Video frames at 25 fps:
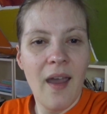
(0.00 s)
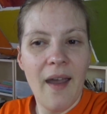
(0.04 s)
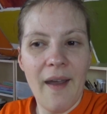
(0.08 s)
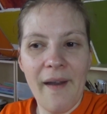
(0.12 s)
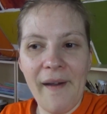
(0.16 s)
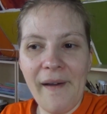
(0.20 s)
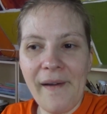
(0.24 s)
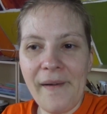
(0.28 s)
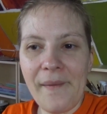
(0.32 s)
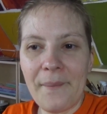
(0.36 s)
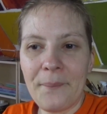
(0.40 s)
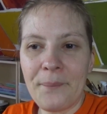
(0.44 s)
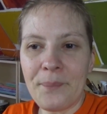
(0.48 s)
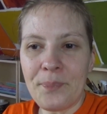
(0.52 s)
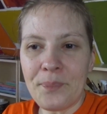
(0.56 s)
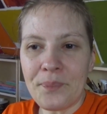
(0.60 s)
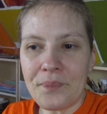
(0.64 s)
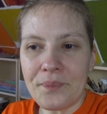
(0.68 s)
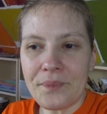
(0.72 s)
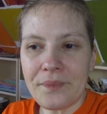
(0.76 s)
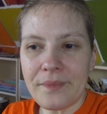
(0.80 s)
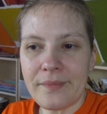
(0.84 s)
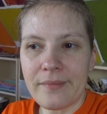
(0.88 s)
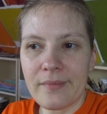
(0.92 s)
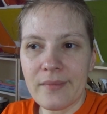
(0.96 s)

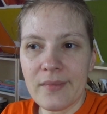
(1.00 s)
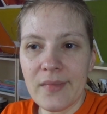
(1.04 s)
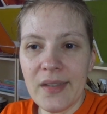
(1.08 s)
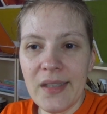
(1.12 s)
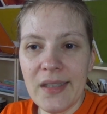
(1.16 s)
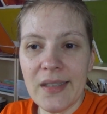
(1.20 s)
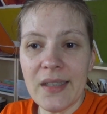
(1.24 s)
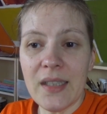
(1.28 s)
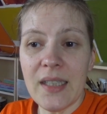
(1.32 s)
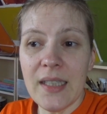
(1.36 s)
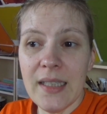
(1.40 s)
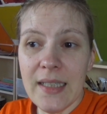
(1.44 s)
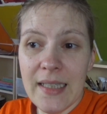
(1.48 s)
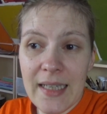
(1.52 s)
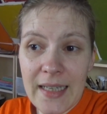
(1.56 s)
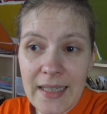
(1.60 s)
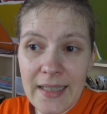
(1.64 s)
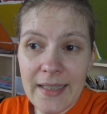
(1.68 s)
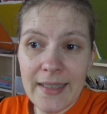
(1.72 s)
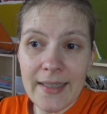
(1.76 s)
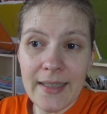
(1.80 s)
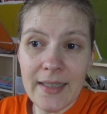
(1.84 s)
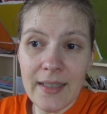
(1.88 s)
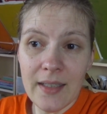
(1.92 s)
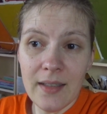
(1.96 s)
Um,
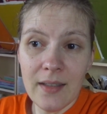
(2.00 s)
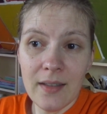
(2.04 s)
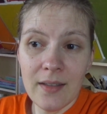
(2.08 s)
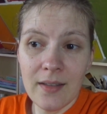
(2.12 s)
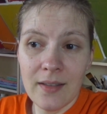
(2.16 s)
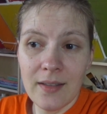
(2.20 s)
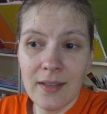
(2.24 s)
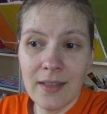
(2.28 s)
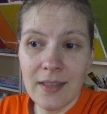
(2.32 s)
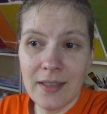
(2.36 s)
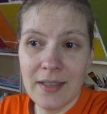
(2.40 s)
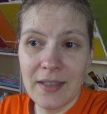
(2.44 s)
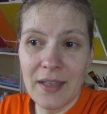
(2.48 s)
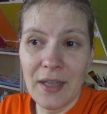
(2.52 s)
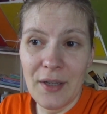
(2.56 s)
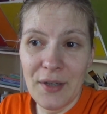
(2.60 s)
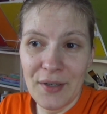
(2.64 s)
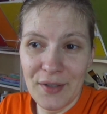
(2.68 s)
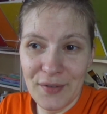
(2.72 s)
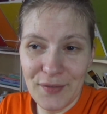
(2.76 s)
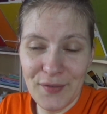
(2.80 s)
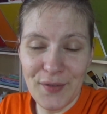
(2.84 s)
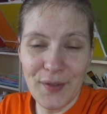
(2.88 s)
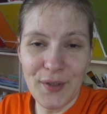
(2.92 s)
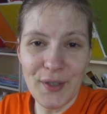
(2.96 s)
today is
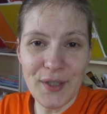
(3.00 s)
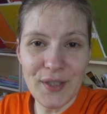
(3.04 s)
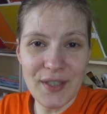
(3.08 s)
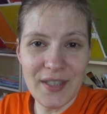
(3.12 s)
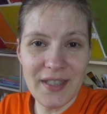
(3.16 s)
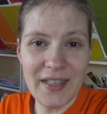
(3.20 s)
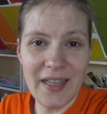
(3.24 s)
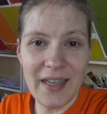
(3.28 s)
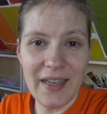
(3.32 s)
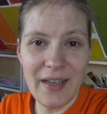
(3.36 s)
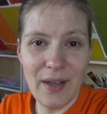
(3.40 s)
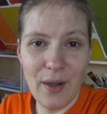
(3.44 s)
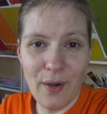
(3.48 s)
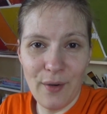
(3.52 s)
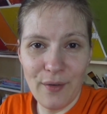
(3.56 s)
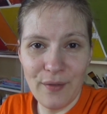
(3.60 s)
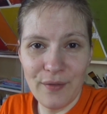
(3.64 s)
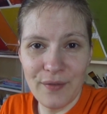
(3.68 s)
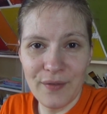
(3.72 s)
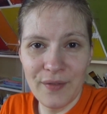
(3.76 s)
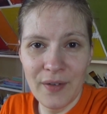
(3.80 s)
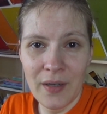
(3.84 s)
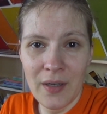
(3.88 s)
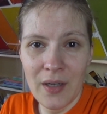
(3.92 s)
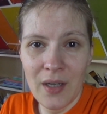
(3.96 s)
the first day
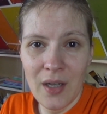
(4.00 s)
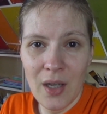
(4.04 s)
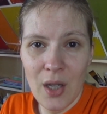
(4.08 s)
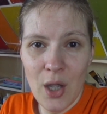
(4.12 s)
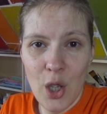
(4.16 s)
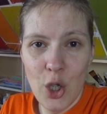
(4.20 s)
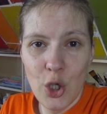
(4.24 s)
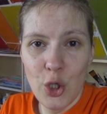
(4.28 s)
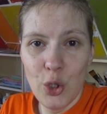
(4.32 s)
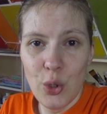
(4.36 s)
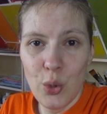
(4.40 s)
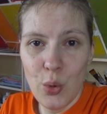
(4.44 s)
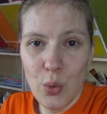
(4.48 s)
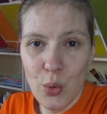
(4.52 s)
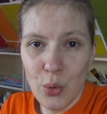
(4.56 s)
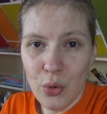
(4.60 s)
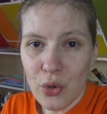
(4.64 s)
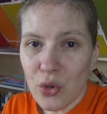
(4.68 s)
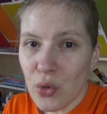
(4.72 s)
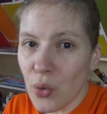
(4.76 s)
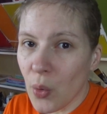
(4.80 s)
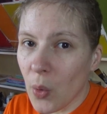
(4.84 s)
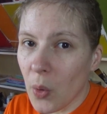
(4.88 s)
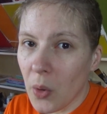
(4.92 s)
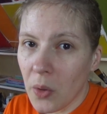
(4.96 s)
of
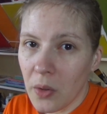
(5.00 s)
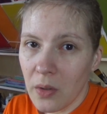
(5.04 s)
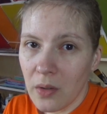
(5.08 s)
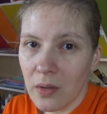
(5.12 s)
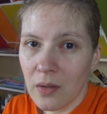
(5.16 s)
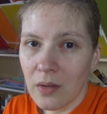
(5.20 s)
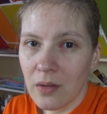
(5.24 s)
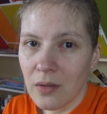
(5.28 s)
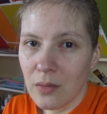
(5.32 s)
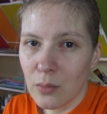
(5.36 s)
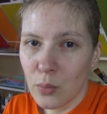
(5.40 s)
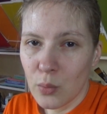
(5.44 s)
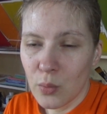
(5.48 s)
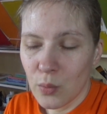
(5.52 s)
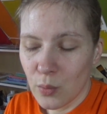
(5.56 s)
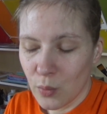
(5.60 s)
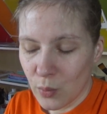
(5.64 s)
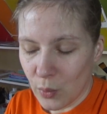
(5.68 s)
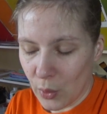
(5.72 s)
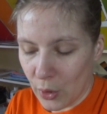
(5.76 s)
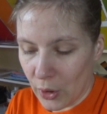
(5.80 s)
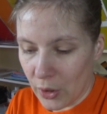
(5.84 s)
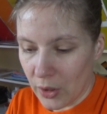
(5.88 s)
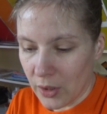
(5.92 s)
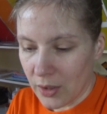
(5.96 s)
usual
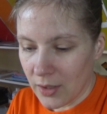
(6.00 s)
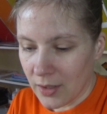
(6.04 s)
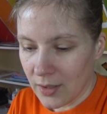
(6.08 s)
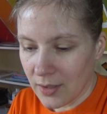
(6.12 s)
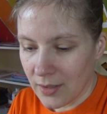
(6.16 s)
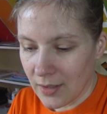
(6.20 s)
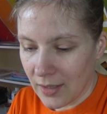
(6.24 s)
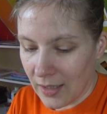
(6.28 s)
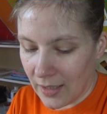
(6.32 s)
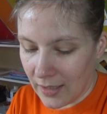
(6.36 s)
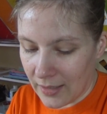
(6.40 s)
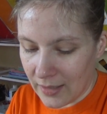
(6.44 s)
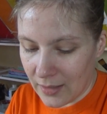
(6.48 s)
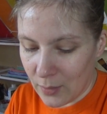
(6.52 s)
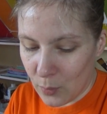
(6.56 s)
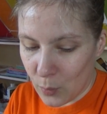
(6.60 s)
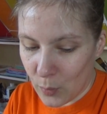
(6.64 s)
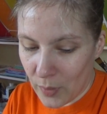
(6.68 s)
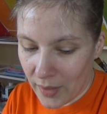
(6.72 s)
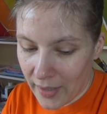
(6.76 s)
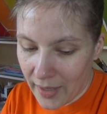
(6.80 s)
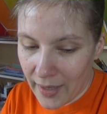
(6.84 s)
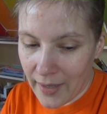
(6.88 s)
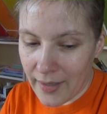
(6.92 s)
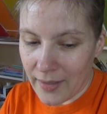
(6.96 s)
work like
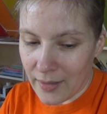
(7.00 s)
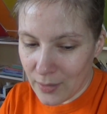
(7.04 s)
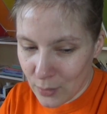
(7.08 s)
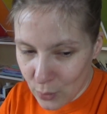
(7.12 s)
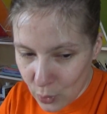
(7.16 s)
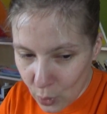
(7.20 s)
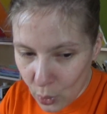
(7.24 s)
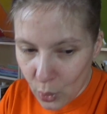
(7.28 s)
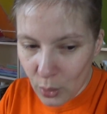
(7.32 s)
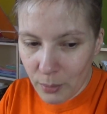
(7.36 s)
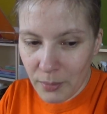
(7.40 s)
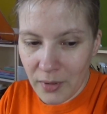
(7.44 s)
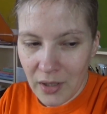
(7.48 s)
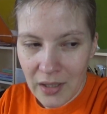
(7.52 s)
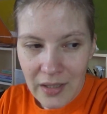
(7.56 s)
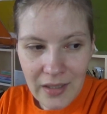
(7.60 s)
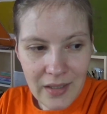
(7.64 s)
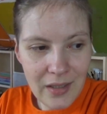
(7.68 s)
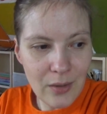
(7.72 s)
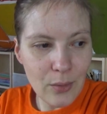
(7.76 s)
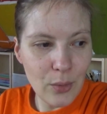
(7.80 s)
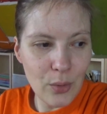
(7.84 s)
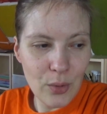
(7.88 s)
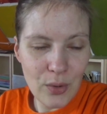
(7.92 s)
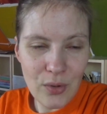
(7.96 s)
what I normally
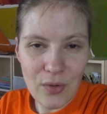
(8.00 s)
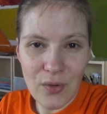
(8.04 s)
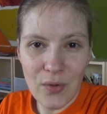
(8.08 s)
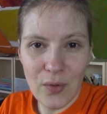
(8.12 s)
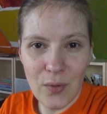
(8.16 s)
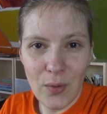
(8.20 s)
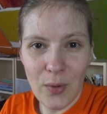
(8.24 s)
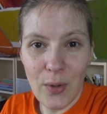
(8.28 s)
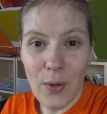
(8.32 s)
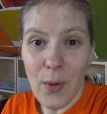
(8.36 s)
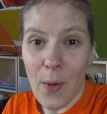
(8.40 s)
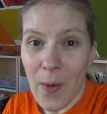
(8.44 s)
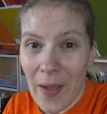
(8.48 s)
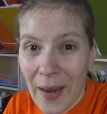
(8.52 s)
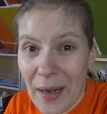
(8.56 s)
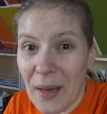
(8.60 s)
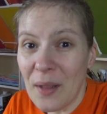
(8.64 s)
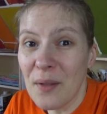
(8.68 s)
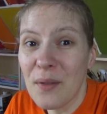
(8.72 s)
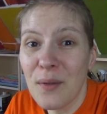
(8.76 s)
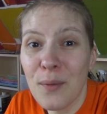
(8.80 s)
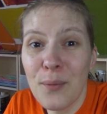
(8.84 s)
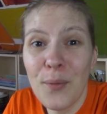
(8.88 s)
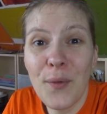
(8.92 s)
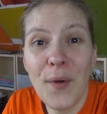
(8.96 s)
do in studio and
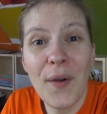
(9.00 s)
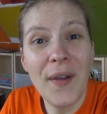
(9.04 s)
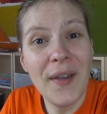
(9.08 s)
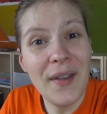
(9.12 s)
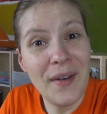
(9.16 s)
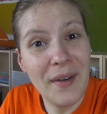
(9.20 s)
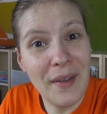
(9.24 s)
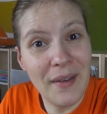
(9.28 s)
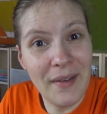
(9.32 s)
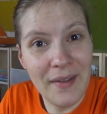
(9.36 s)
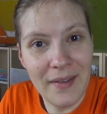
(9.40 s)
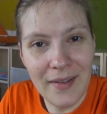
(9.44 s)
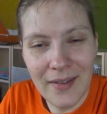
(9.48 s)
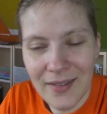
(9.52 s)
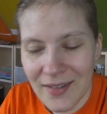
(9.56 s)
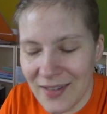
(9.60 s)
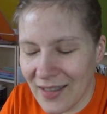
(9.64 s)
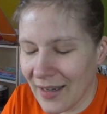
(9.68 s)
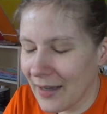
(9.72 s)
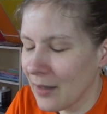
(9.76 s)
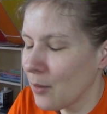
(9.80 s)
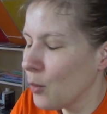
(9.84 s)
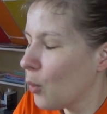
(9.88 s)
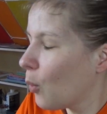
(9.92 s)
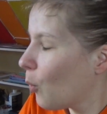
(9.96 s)
it's Friday. It's
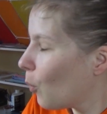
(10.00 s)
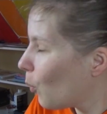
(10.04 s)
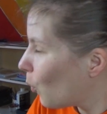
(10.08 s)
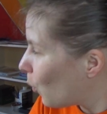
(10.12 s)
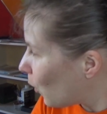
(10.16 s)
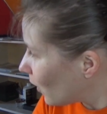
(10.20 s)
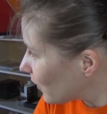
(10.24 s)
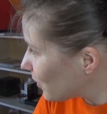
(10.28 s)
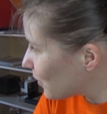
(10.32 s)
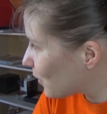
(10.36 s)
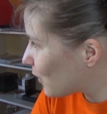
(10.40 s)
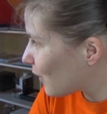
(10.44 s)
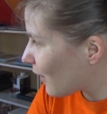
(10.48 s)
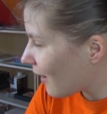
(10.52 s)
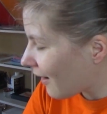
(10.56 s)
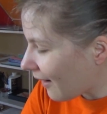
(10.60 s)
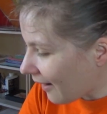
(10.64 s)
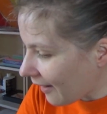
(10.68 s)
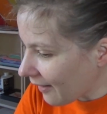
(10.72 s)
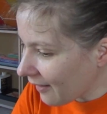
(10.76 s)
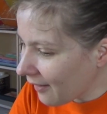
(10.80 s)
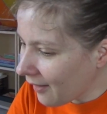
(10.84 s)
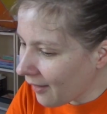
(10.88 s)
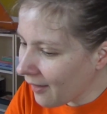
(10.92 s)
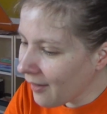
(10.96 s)
like, what the
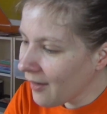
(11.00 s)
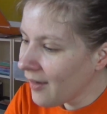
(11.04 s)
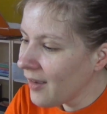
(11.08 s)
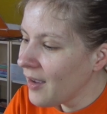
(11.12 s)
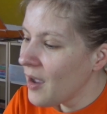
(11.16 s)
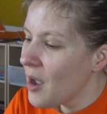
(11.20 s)
heck?